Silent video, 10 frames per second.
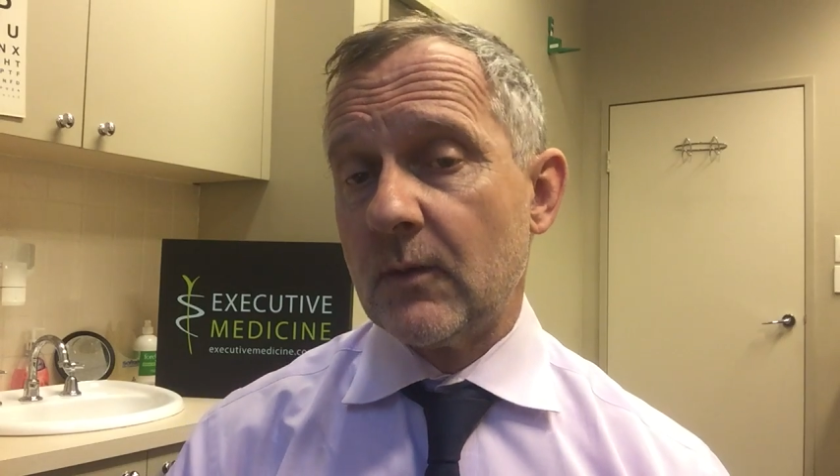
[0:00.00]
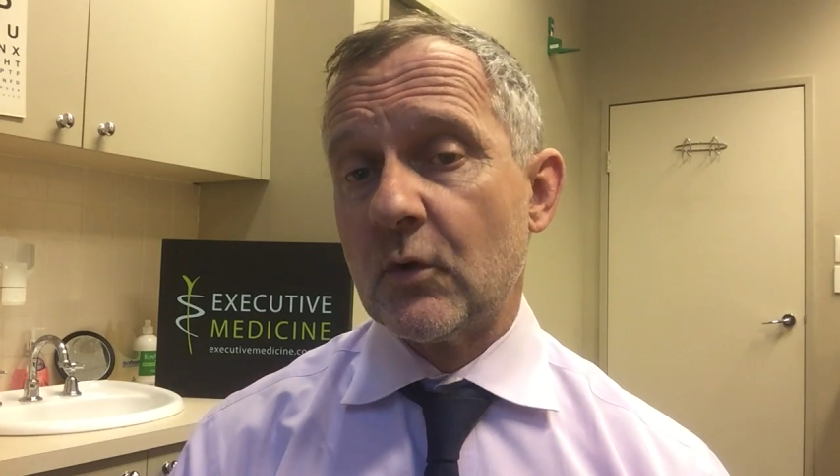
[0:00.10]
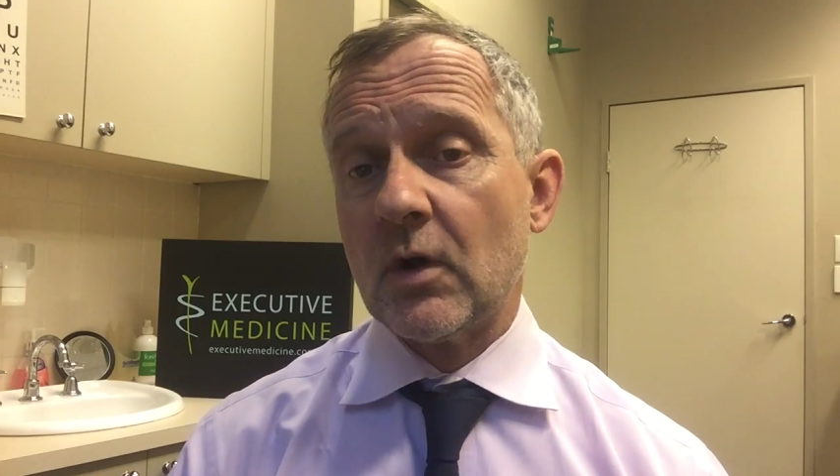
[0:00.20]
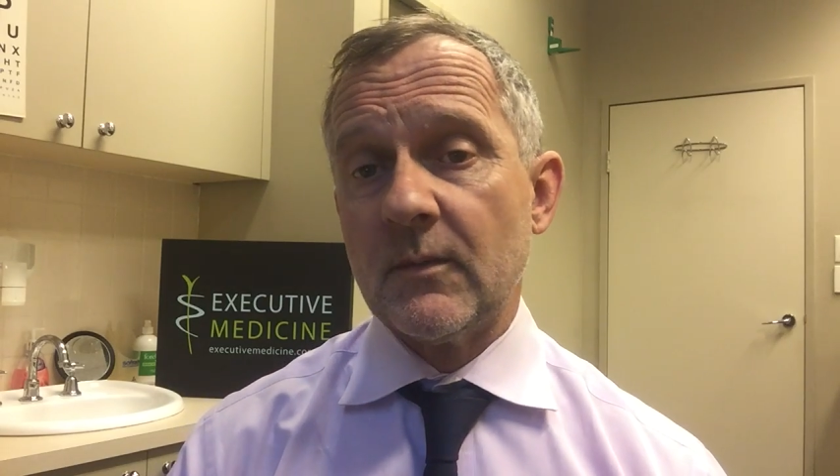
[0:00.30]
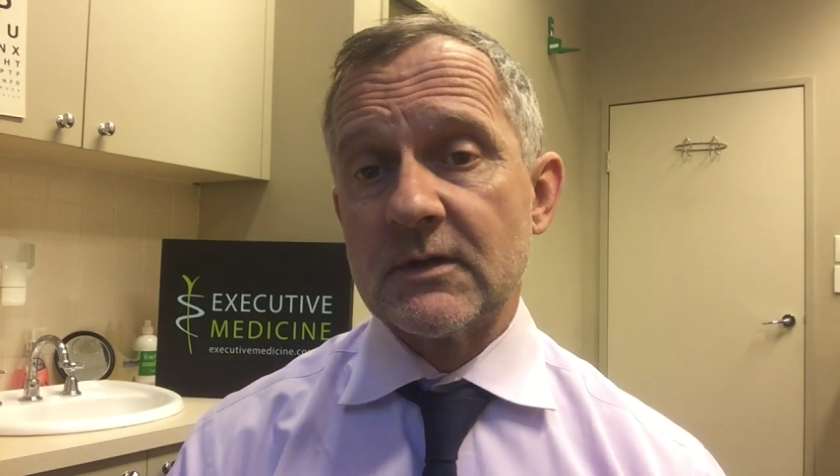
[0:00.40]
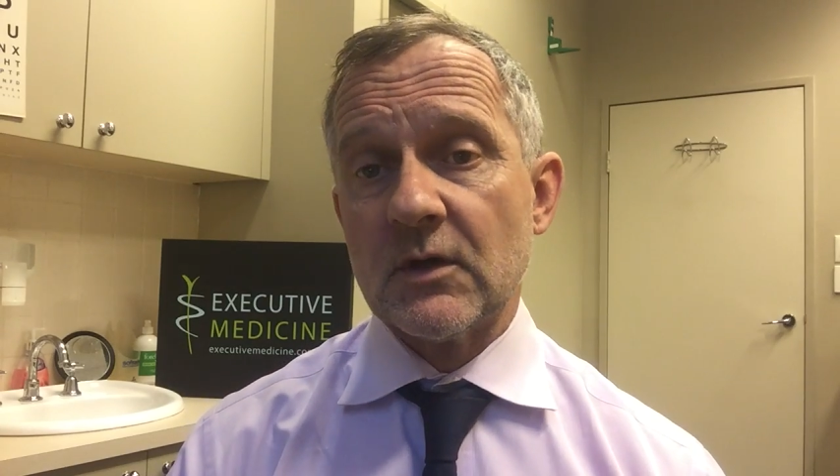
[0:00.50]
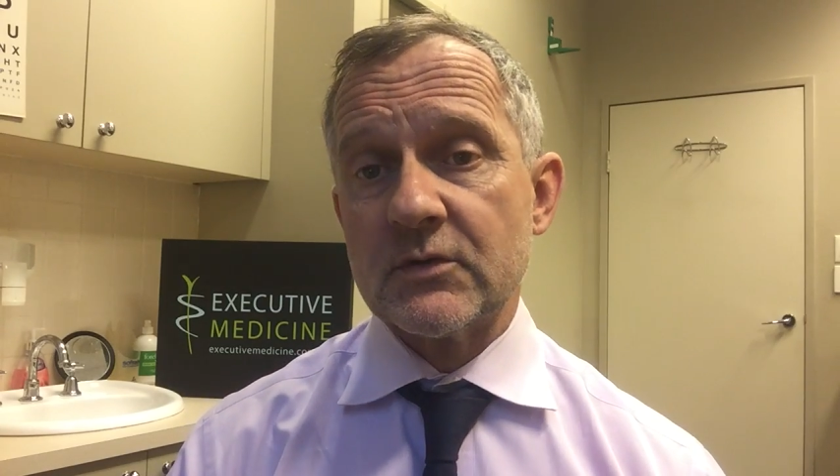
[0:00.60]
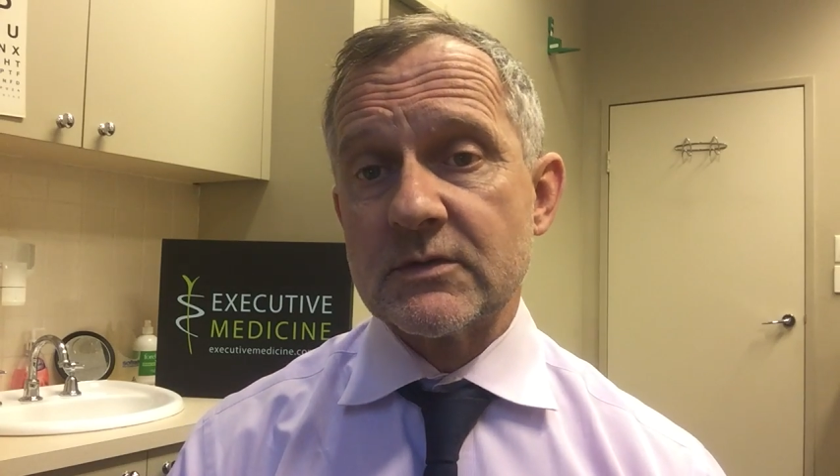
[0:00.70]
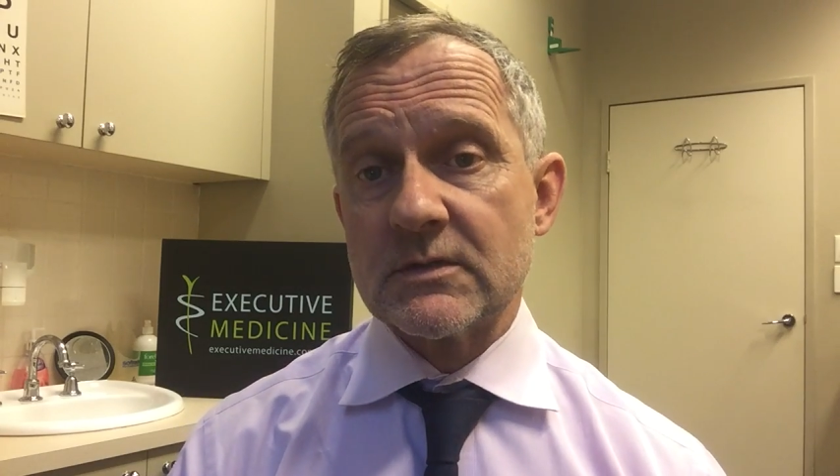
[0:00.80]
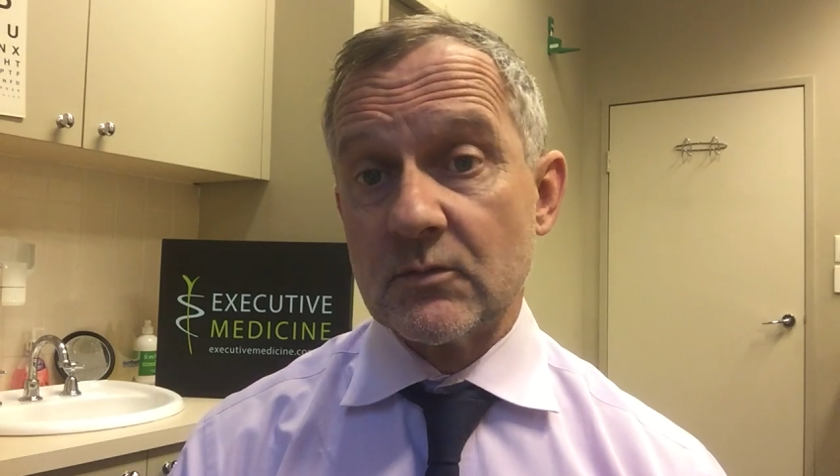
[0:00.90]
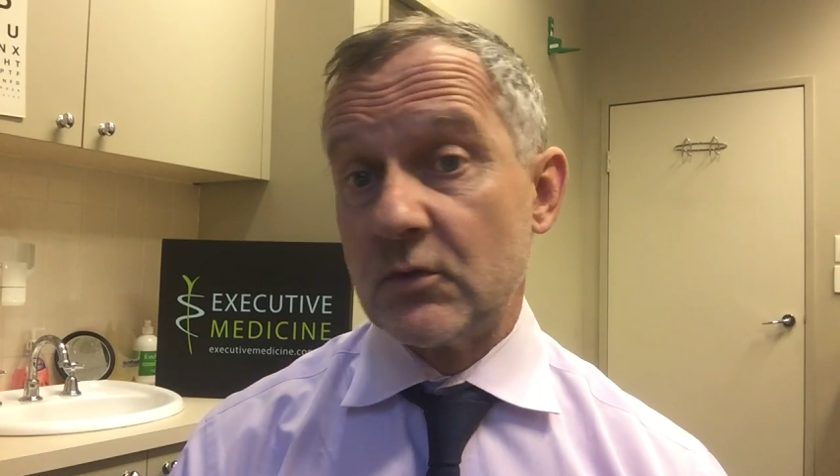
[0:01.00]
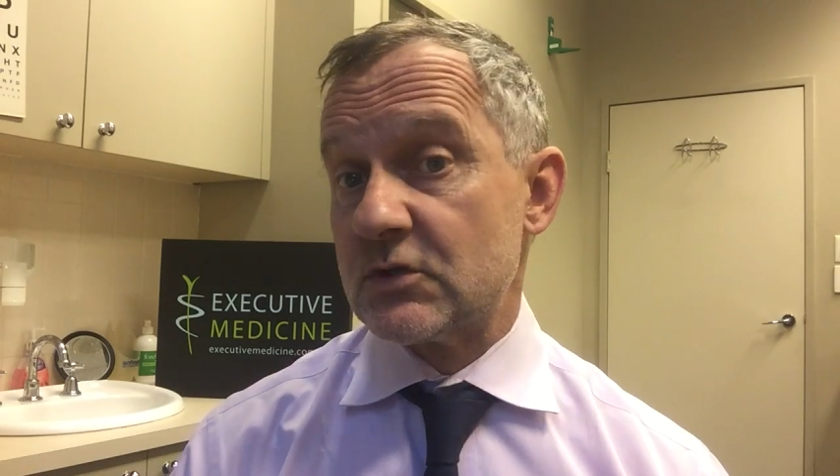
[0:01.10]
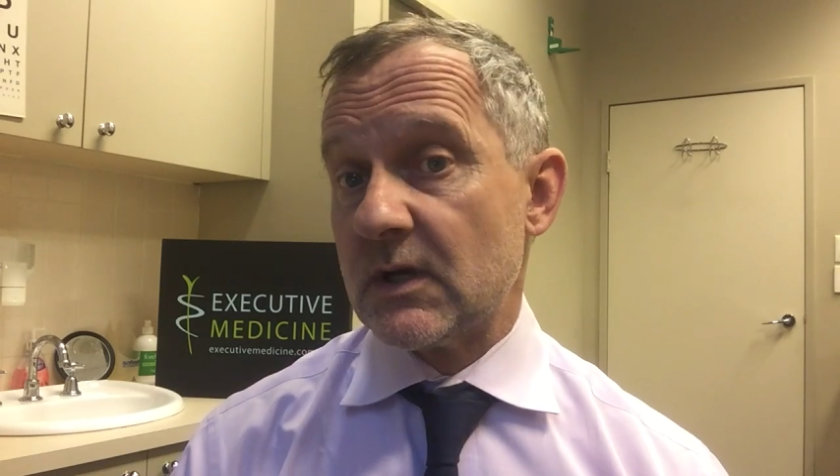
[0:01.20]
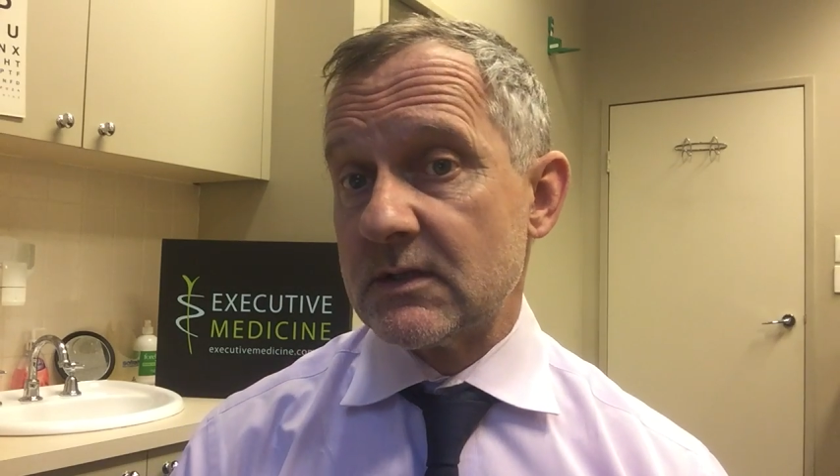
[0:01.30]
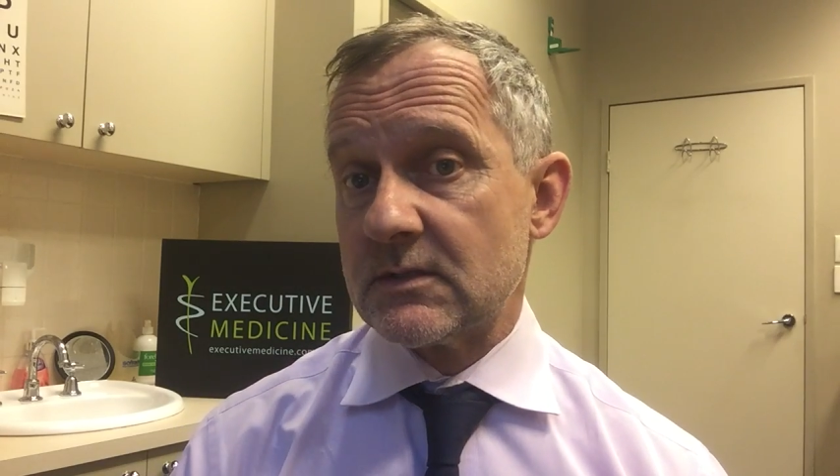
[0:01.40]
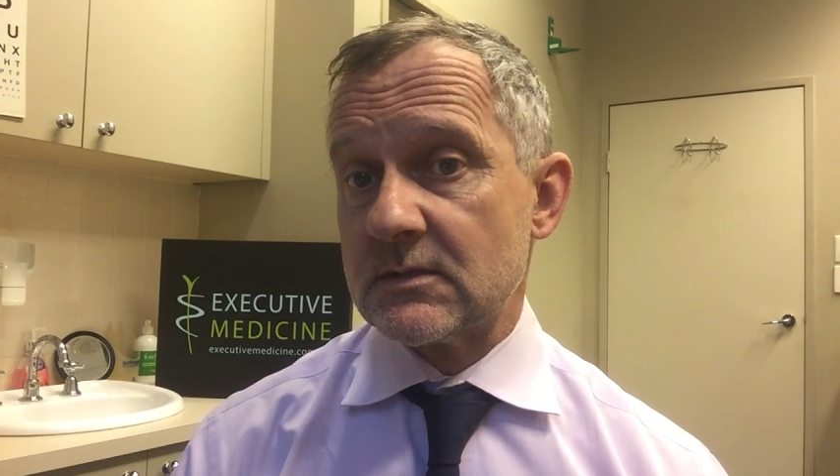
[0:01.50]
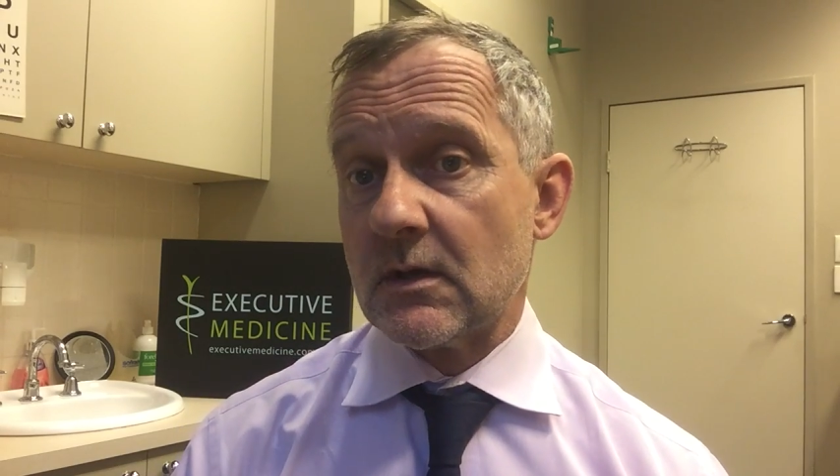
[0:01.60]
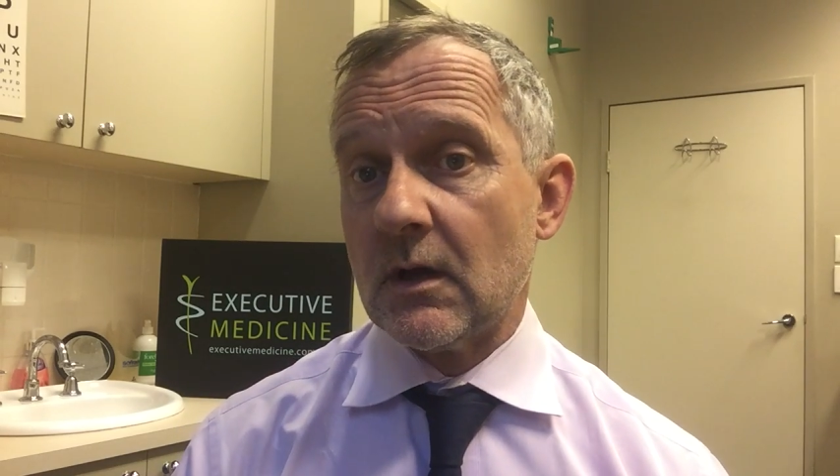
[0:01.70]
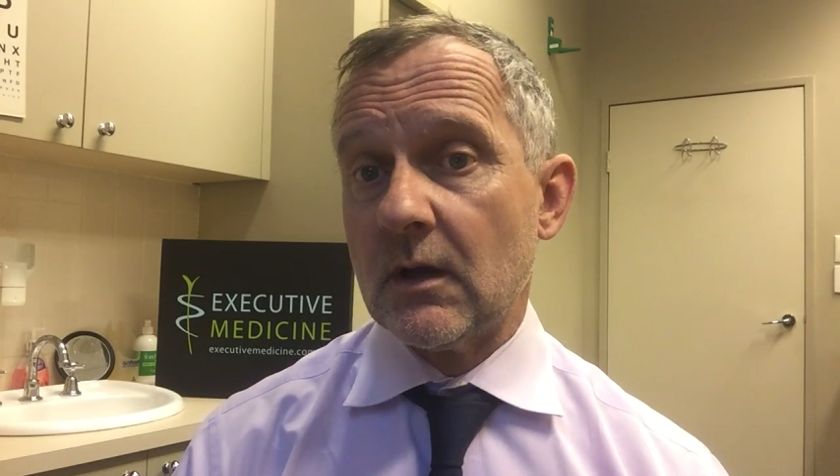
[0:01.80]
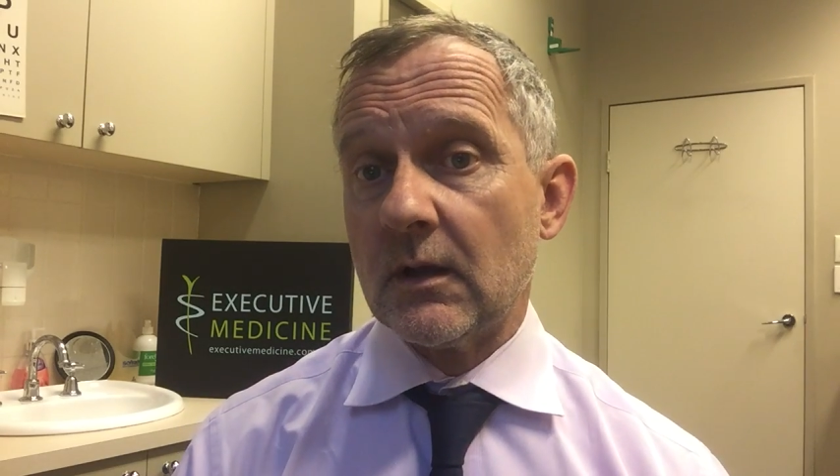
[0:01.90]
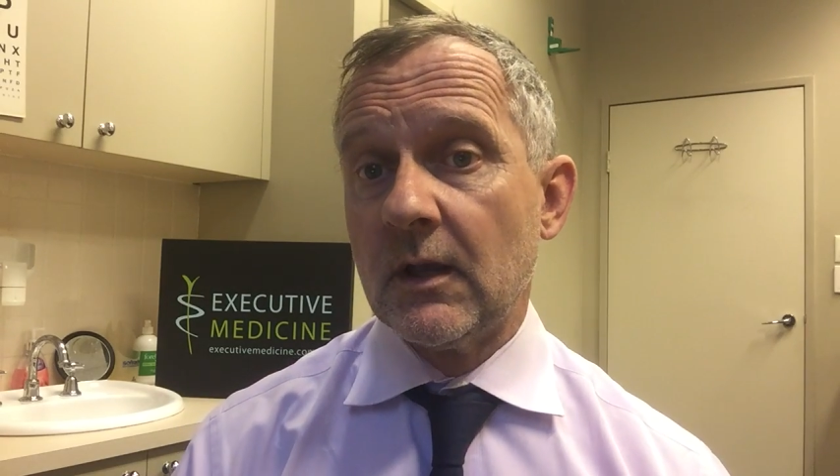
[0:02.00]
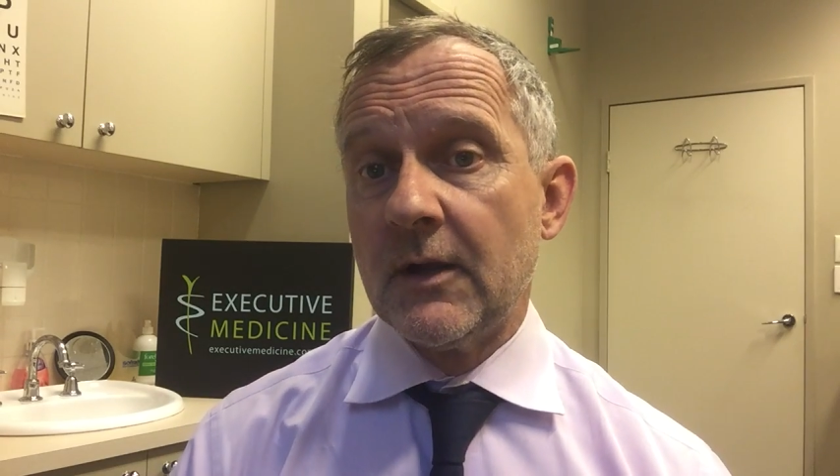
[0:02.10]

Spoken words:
hemochromatosis, in which case it's high?